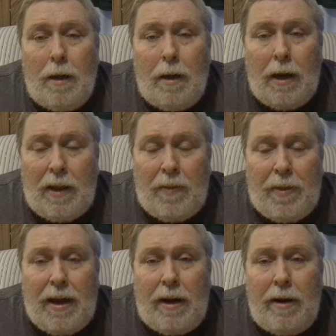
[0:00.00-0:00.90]
And
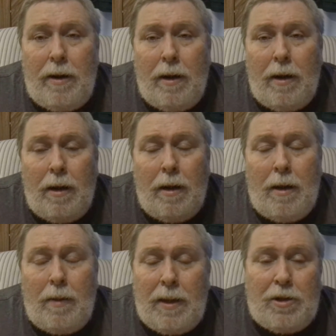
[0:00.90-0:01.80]
then
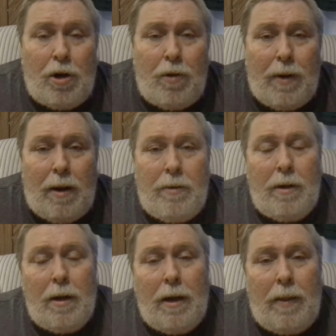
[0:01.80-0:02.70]
they turn around
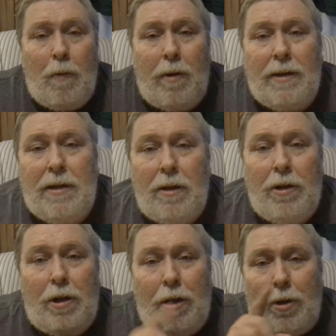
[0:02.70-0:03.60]
and they want to tell
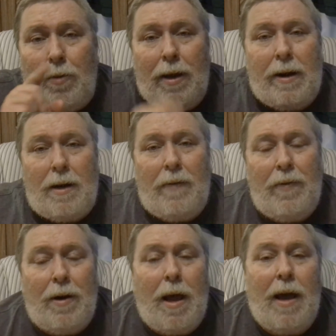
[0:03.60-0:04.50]
you how to live
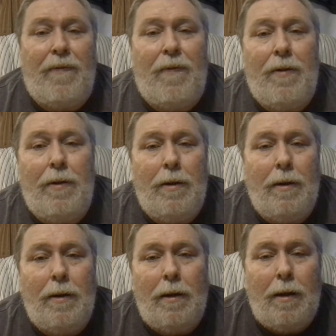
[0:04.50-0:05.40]
your life.
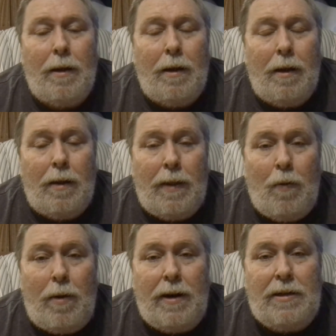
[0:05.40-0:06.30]
They
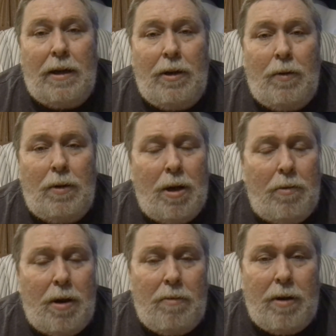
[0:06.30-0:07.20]
want to tell you,
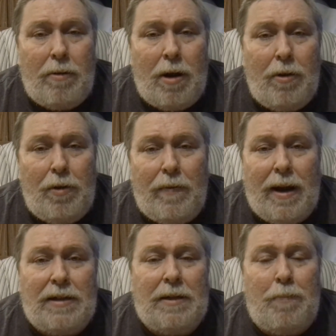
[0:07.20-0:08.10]
no, you've got
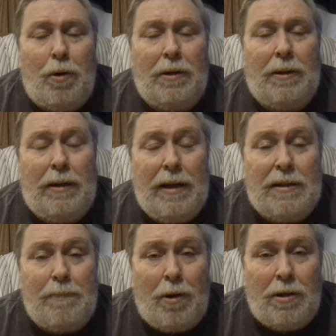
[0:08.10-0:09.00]
to support this
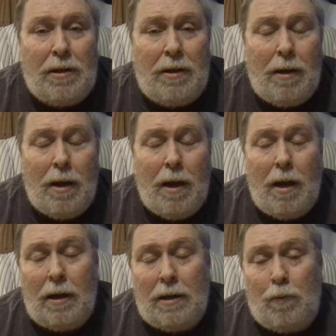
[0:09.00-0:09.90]
person
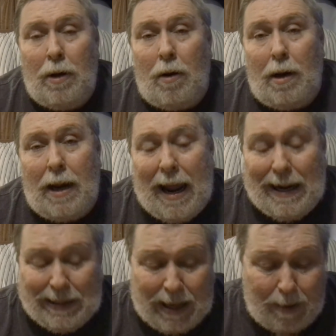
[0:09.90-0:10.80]
because we don't like
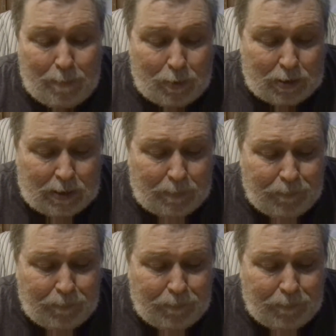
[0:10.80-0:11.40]
that person.